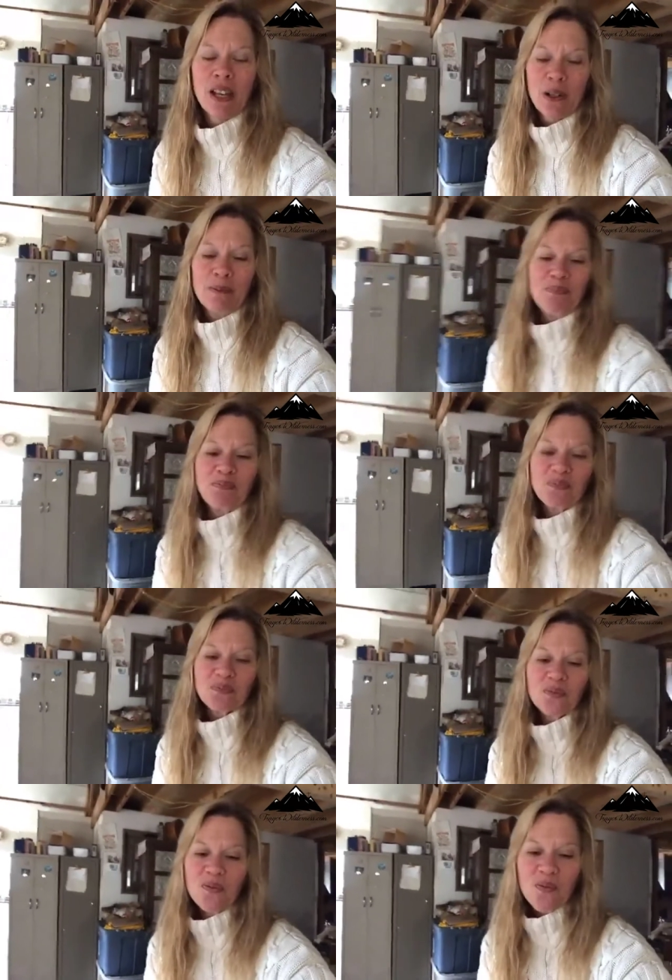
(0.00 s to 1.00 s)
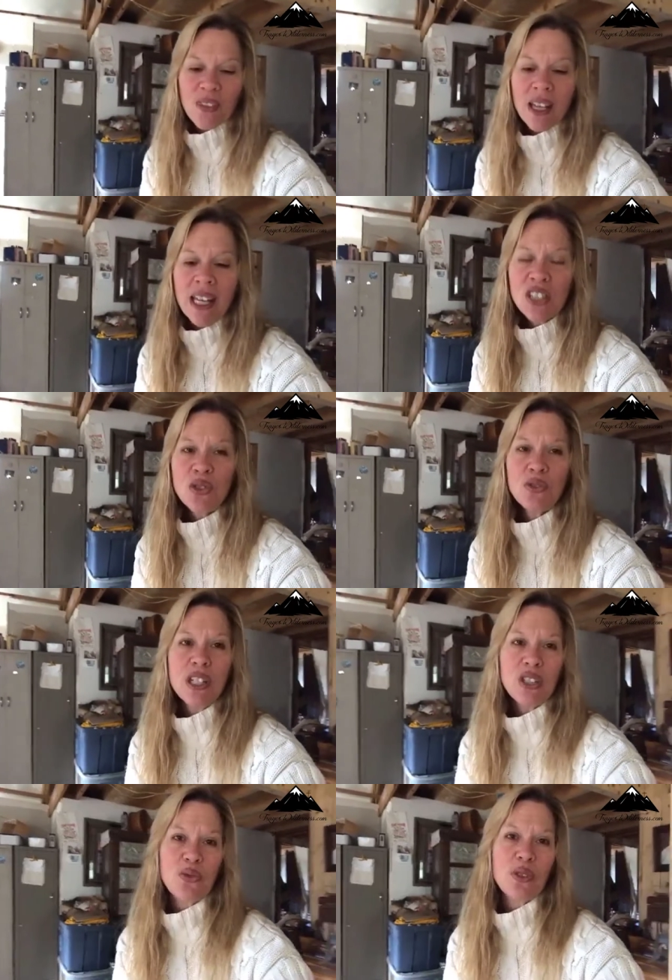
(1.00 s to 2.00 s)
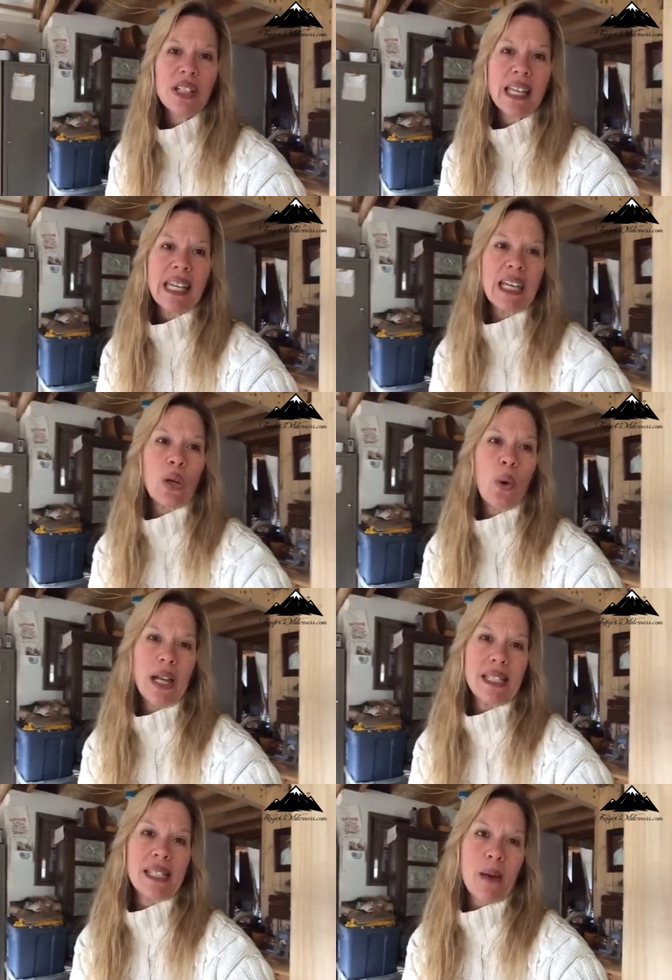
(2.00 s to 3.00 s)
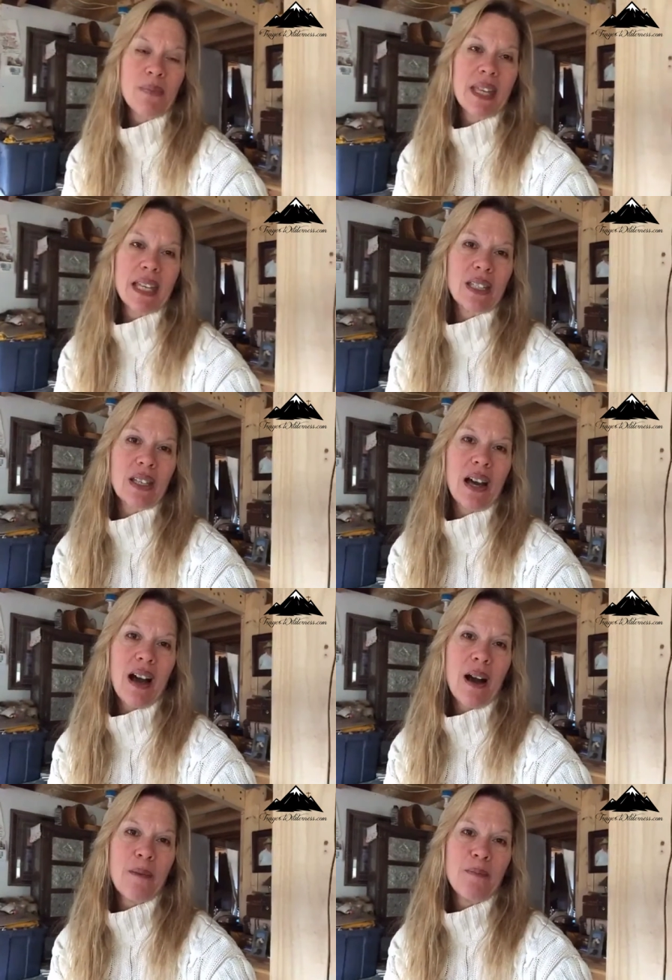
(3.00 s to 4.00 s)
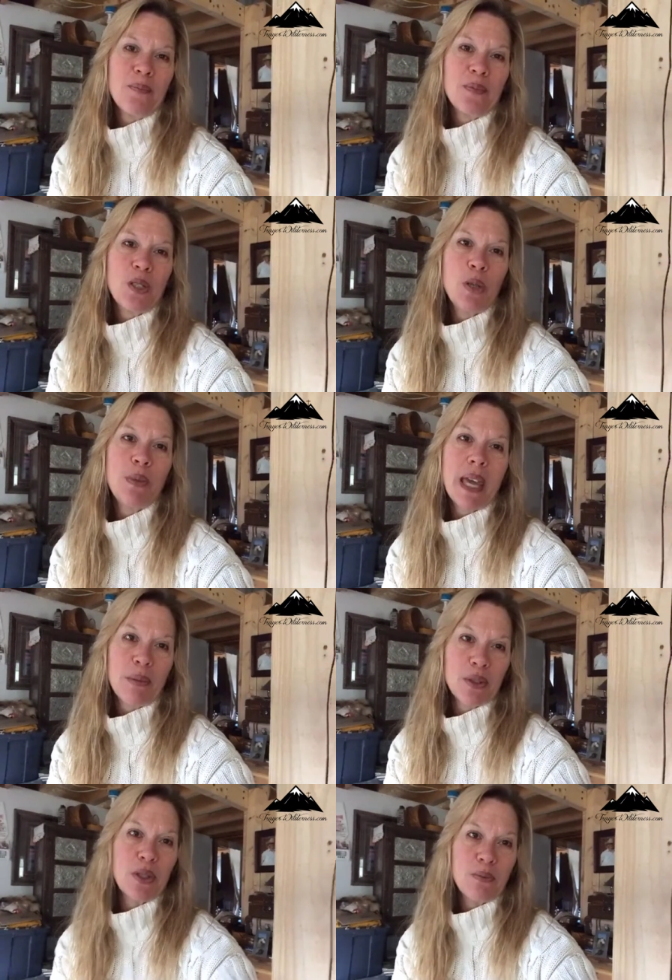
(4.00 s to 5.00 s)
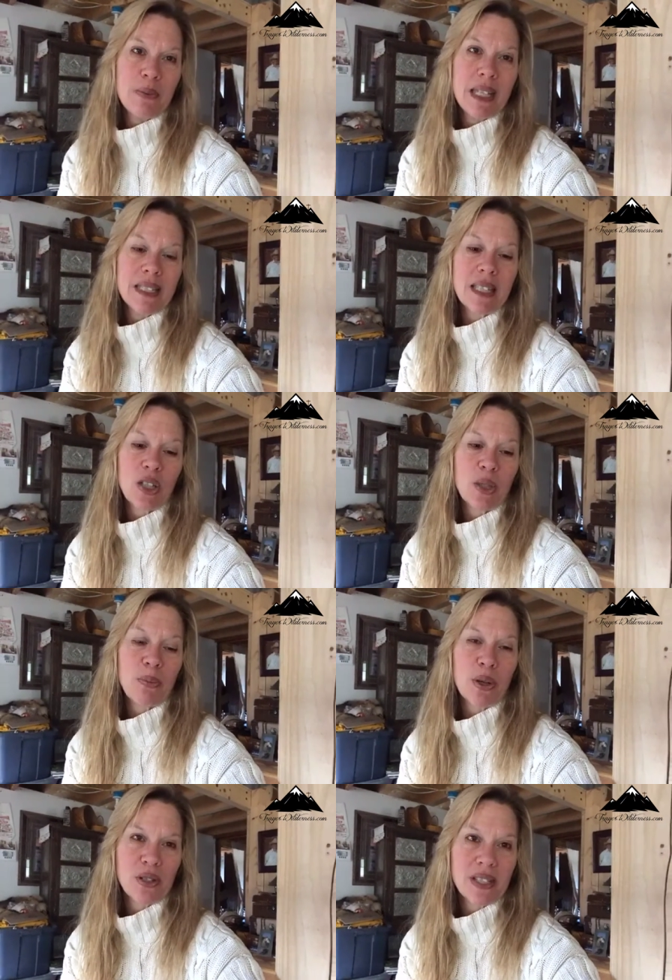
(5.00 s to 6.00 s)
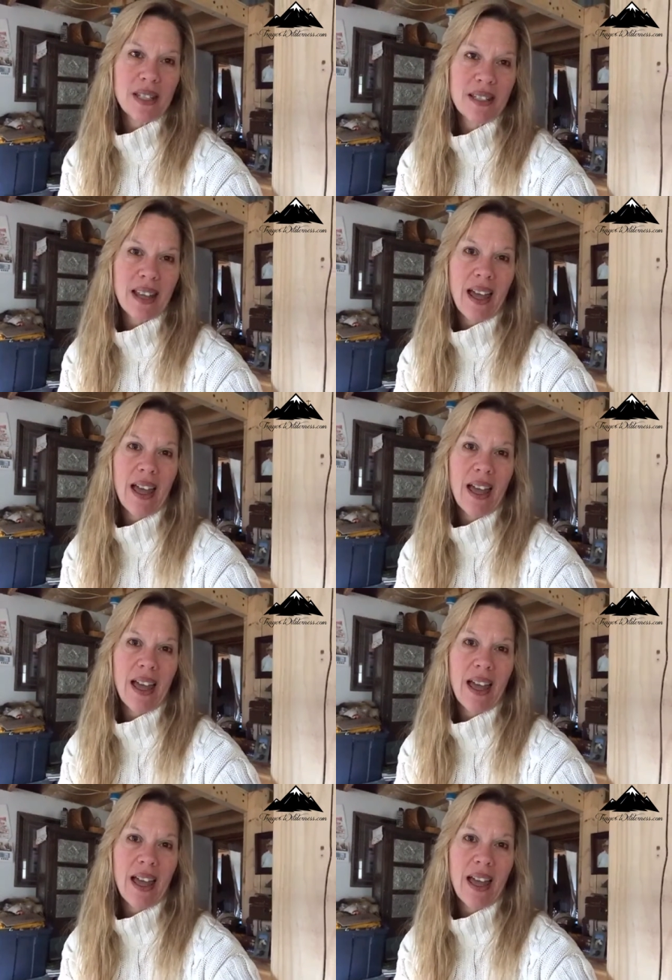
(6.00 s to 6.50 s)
so it's it's really quite something um, to be able to meet such a person.